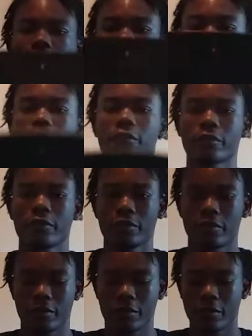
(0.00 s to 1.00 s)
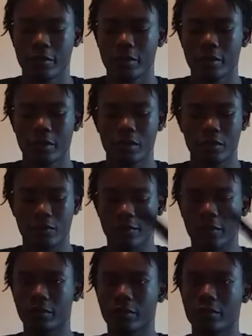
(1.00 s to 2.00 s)
finally. It's
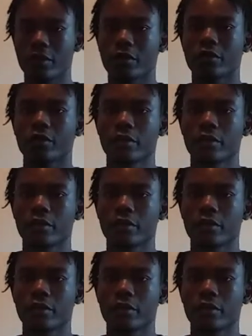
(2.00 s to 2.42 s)
finally done.